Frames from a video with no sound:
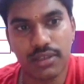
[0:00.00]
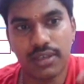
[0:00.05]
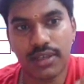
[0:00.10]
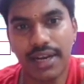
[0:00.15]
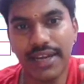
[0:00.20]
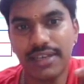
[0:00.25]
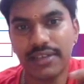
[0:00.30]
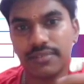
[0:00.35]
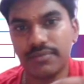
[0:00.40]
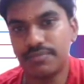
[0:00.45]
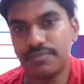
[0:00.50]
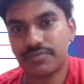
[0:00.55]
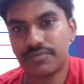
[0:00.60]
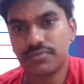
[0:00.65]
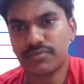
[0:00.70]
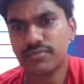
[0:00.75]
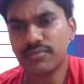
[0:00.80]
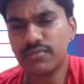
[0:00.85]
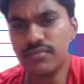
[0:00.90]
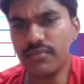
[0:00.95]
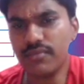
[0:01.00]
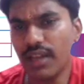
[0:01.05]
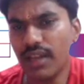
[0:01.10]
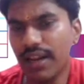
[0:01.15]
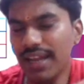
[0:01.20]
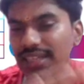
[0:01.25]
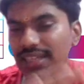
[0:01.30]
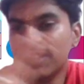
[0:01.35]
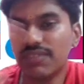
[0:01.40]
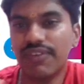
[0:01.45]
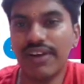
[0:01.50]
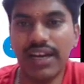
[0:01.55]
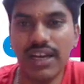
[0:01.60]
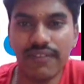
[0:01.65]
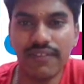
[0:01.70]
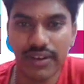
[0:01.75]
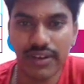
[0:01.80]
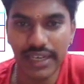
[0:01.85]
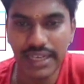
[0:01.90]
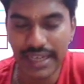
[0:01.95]
Right? Next,
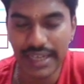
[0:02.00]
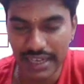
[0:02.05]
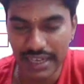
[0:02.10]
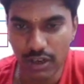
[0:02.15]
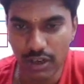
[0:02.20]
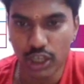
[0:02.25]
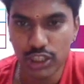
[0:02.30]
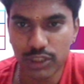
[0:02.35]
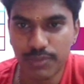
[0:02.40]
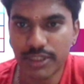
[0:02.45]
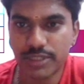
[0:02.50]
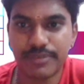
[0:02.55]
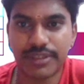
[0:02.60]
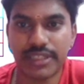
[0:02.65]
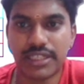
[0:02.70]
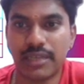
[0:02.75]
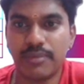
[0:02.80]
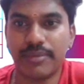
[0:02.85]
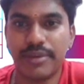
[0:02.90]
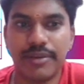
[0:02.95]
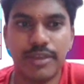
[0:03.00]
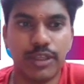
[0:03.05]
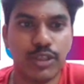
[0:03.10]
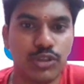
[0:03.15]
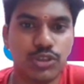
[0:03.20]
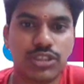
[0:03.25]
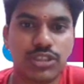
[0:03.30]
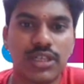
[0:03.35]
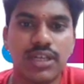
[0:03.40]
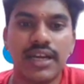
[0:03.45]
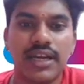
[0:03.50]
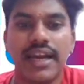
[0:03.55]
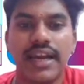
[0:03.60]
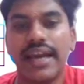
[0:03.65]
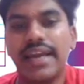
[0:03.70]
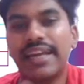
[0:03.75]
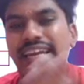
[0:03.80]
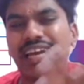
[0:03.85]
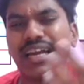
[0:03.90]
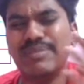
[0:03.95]
when can cost plus method be used?
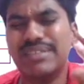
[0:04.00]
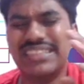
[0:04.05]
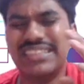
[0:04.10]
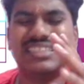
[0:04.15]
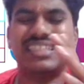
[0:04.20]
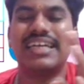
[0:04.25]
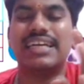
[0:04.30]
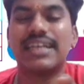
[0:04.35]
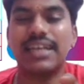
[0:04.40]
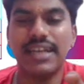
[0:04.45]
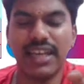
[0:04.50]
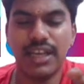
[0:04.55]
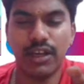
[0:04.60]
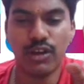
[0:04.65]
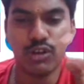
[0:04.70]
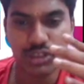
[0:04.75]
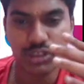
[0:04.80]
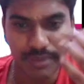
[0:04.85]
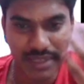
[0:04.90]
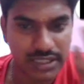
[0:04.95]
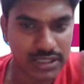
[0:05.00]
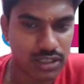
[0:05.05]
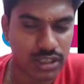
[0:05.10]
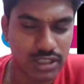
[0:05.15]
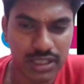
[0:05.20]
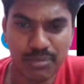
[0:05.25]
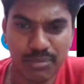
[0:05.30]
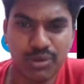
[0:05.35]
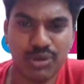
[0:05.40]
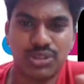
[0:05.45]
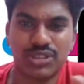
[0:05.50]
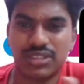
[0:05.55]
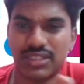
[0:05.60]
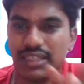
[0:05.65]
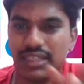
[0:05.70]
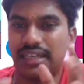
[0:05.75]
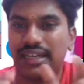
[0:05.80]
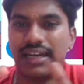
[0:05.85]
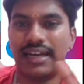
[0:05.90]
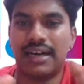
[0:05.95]
It can be generally used based on the books,
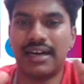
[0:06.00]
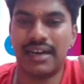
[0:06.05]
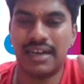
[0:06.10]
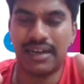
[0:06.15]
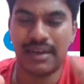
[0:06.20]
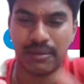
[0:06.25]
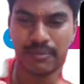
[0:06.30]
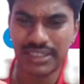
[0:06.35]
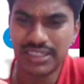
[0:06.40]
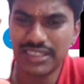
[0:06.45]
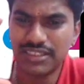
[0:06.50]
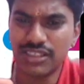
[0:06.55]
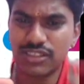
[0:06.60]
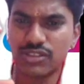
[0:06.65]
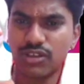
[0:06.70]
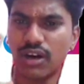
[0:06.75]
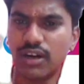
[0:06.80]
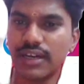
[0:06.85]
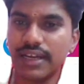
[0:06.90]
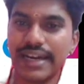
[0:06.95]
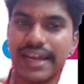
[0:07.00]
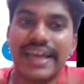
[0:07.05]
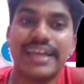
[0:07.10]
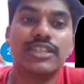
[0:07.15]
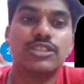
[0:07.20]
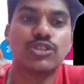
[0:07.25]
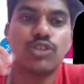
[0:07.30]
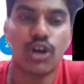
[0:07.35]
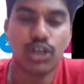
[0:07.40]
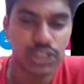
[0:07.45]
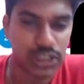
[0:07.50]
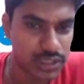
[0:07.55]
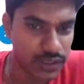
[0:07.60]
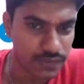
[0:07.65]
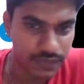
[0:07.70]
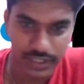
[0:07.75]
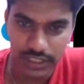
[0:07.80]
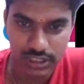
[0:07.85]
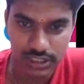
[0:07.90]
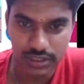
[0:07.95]
but this is not an exhaustive
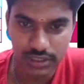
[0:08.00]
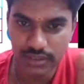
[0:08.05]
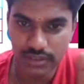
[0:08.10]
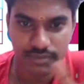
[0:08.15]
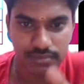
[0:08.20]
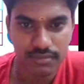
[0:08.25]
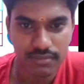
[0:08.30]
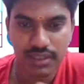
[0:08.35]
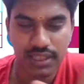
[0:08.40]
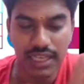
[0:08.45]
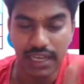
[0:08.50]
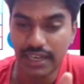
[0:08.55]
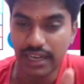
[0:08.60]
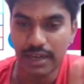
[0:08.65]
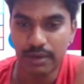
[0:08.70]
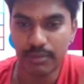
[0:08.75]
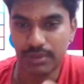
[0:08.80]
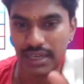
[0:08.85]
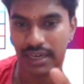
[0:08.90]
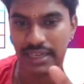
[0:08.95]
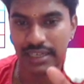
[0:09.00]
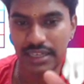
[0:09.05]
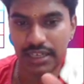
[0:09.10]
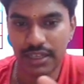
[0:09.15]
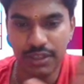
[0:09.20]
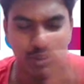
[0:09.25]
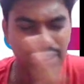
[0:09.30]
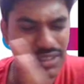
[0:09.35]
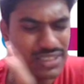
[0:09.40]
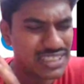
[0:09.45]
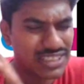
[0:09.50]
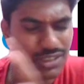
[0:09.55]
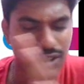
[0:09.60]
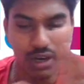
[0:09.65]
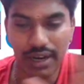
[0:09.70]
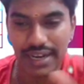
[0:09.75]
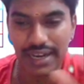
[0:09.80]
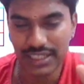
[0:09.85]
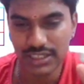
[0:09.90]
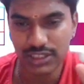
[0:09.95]
list that I tell you. This is not
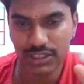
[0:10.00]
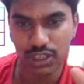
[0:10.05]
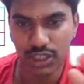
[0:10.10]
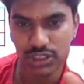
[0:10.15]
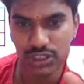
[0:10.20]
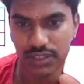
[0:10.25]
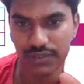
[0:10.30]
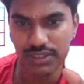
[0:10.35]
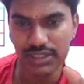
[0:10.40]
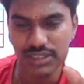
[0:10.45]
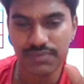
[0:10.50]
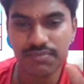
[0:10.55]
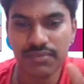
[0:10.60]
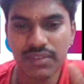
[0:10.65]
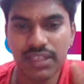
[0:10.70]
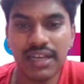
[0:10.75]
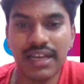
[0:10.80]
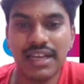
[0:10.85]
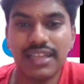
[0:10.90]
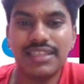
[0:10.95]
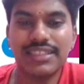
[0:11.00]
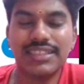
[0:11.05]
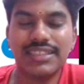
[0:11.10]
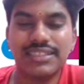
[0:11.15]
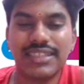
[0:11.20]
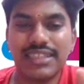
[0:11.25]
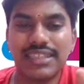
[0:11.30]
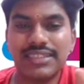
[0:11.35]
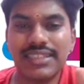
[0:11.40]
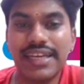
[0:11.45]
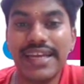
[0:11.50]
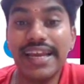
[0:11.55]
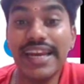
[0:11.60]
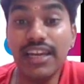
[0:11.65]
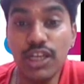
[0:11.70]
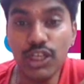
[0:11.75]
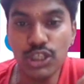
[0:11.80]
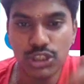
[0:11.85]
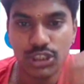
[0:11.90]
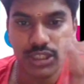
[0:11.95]
an exhaustive list. This is just an
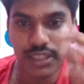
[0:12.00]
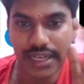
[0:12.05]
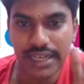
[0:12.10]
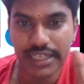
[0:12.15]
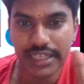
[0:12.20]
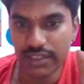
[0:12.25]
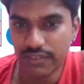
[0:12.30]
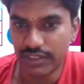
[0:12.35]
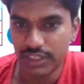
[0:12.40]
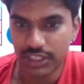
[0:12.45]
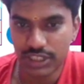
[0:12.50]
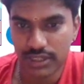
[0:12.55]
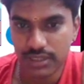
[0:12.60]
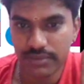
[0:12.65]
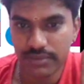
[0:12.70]
illustrative list.